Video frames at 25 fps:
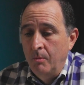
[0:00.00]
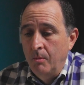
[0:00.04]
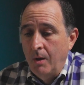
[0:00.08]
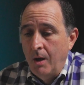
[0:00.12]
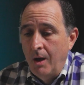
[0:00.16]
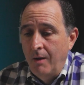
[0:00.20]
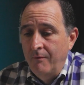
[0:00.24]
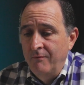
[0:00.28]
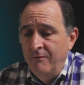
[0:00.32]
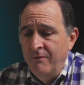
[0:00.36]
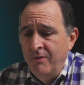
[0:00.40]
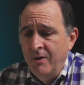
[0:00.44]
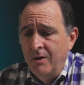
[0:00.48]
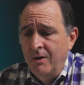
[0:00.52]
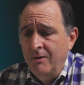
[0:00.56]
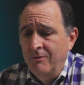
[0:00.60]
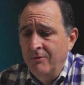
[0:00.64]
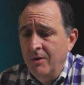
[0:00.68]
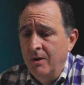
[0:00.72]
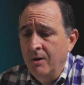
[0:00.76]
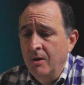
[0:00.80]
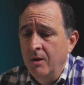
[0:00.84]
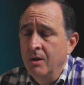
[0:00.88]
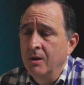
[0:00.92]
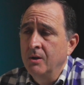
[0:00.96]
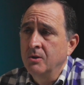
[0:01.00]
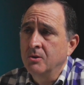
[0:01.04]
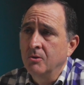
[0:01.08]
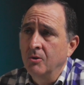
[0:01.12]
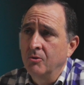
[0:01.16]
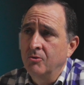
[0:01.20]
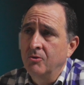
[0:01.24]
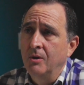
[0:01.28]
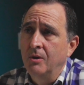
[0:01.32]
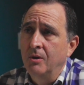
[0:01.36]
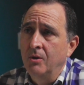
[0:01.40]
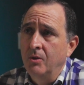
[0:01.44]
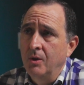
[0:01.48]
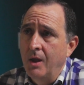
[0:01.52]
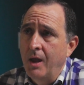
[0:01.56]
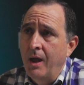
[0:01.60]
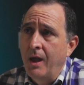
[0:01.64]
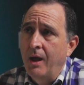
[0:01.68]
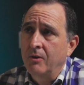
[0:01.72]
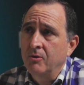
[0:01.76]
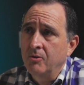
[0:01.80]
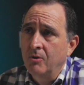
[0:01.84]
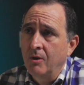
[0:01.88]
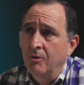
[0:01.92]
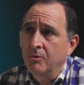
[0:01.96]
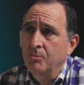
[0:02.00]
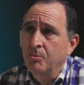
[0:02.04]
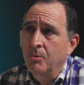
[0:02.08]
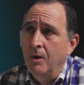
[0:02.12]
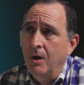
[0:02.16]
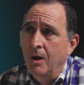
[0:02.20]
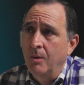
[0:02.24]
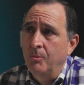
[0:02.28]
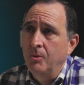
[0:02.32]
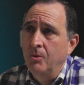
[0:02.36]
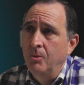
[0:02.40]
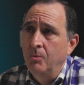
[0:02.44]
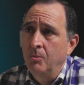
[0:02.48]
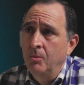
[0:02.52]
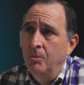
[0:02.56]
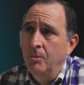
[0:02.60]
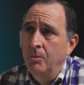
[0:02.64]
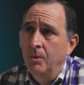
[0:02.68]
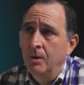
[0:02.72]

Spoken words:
I'm very, very interested in the access problem,